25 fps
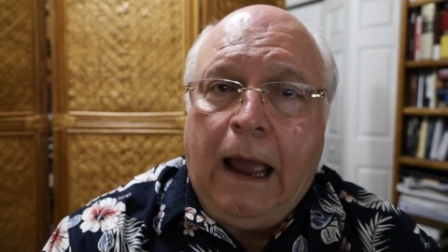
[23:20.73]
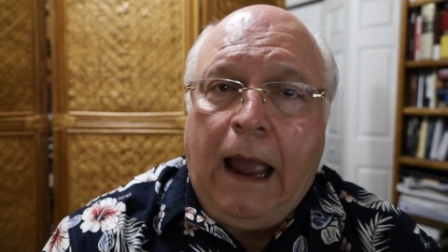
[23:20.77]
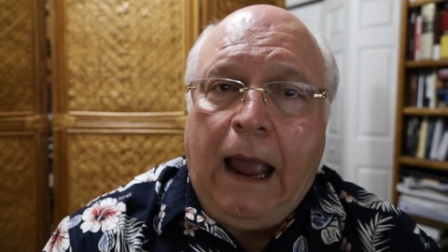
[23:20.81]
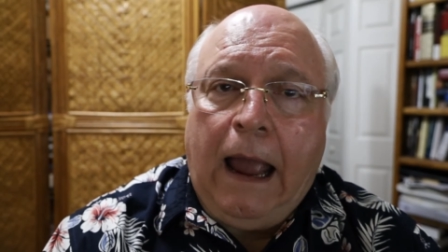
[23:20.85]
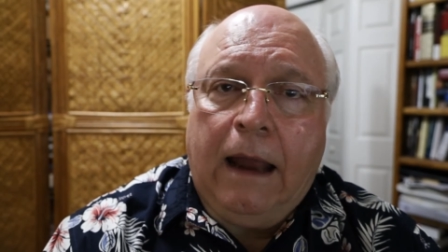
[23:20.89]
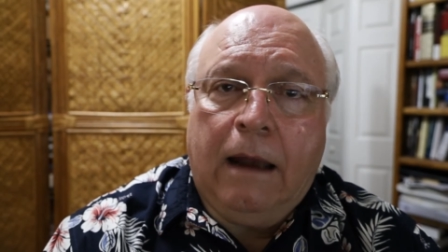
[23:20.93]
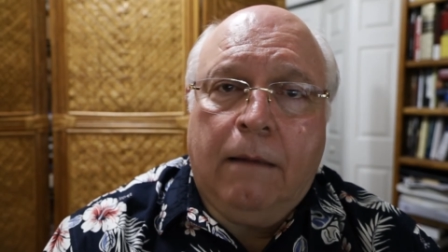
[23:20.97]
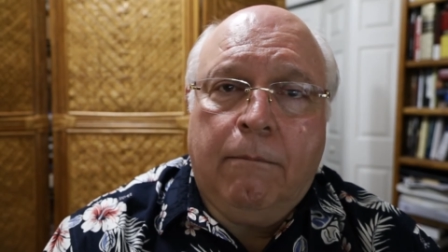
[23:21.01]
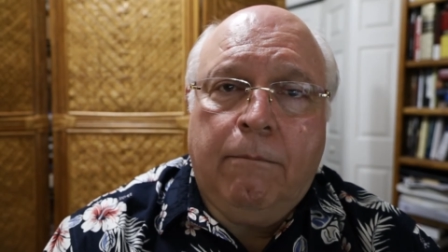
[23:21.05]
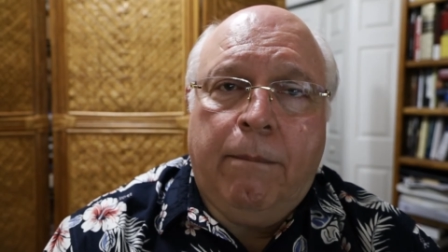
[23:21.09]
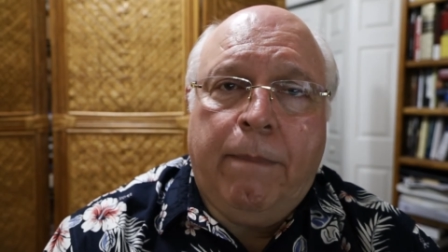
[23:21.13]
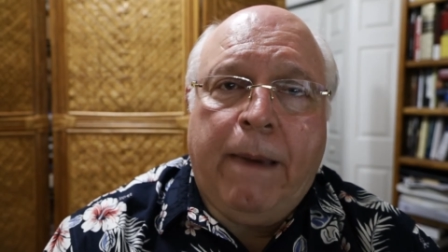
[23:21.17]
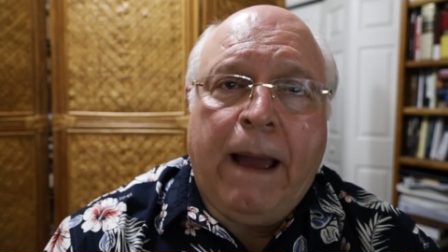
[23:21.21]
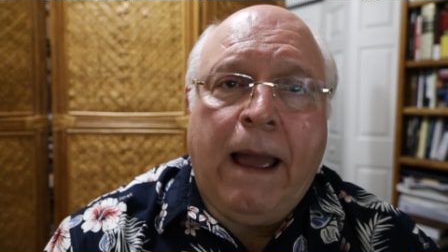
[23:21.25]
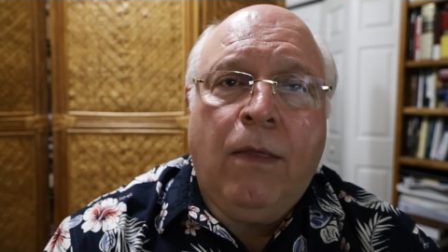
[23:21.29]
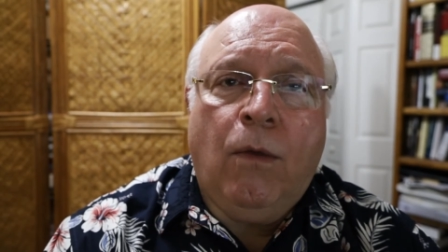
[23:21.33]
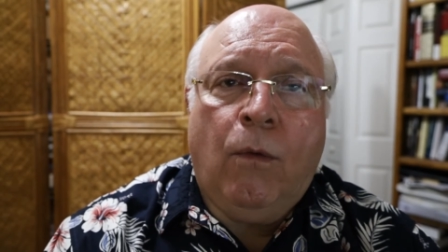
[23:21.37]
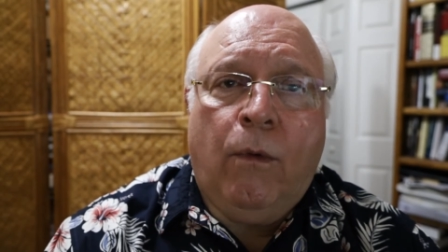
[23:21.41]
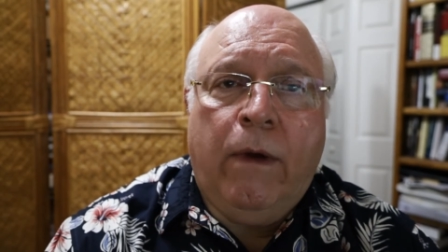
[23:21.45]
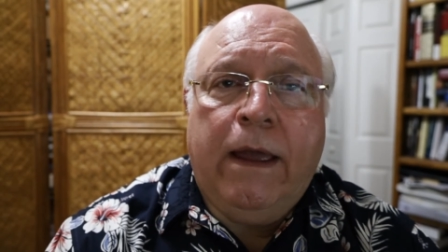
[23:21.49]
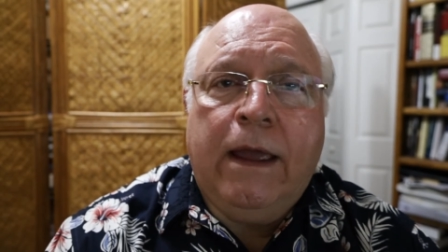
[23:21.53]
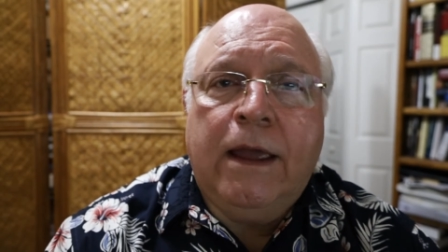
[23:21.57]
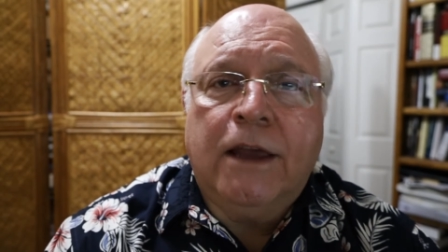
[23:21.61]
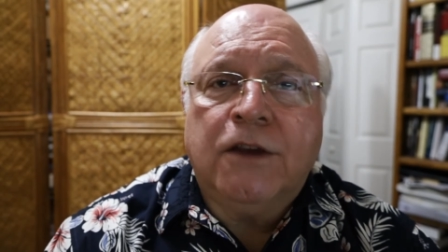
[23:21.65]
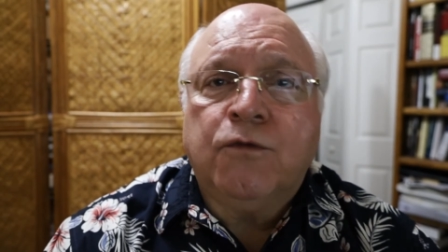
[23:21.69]
And by the
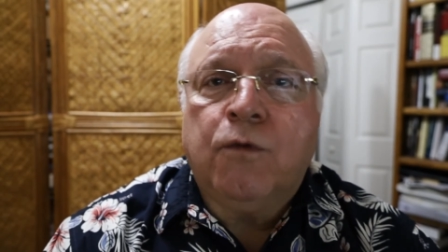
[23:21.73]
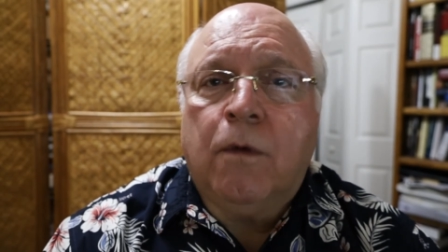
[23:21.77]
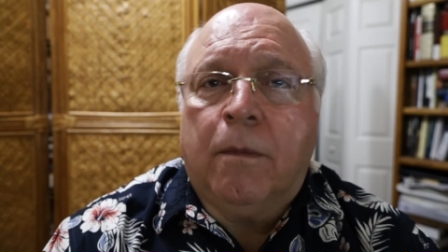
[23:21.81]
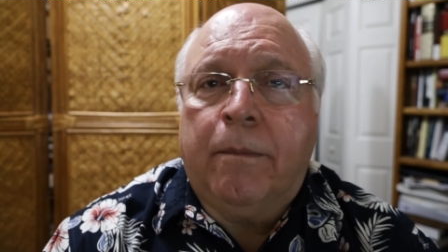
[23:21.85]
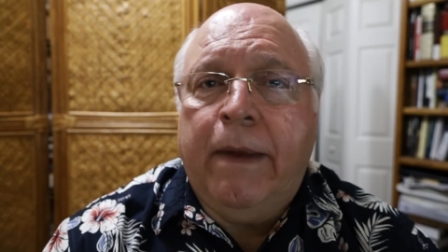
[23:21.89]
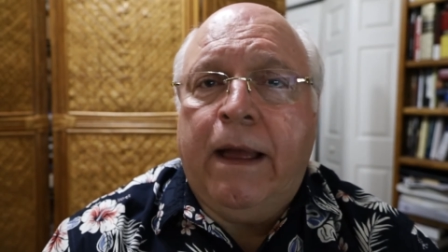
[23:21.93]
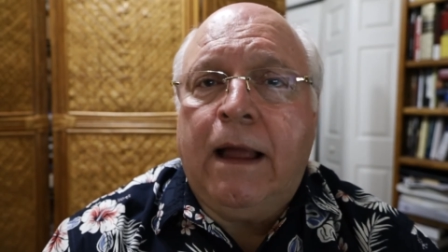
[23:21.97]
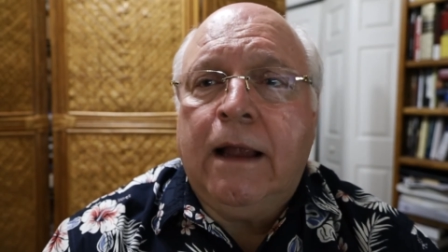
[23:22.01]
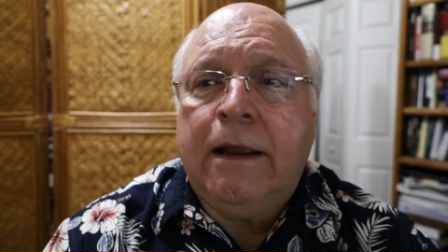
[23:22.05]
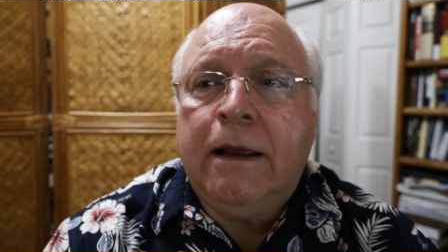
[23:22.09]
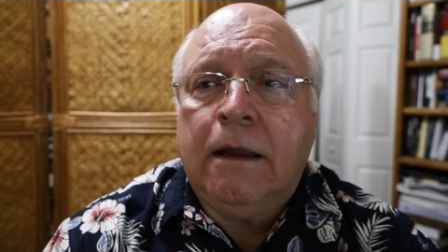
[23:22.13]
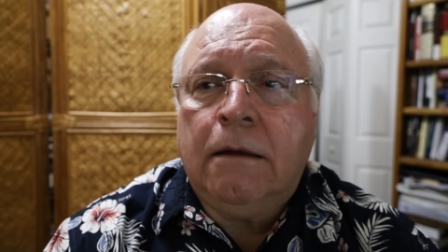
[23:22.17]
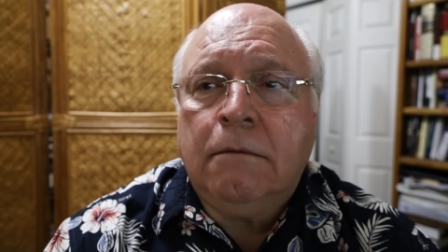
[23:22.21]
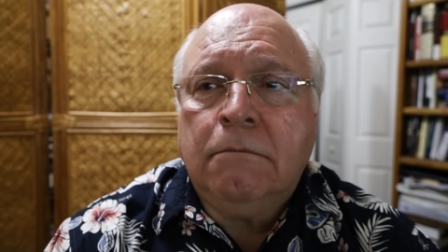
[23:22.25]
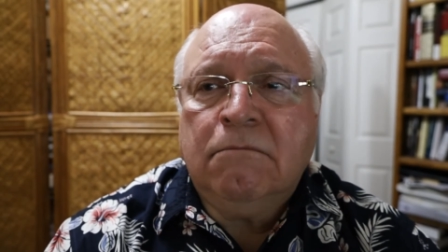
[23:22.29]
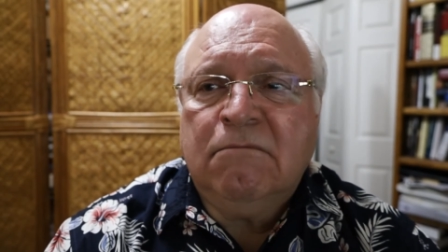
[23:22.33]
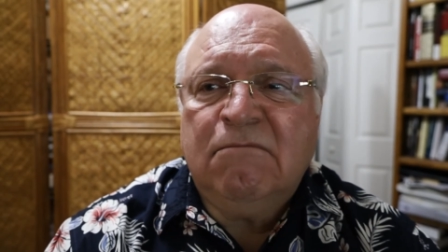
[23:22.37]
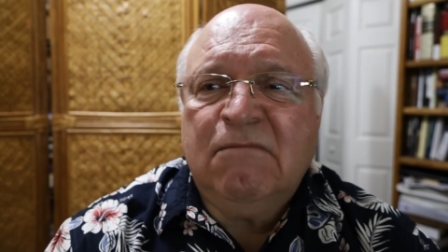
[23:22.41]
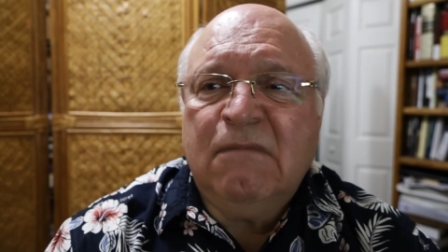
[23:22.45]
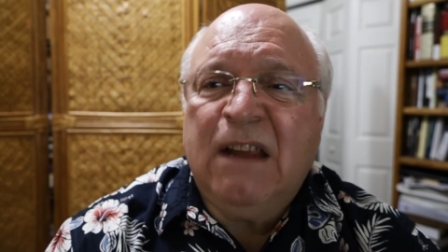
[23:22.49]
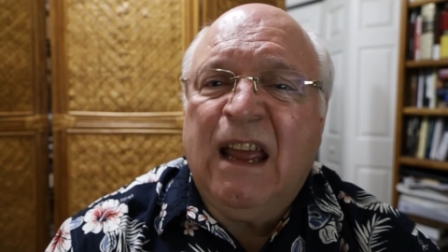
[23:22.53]
way, his rebellion,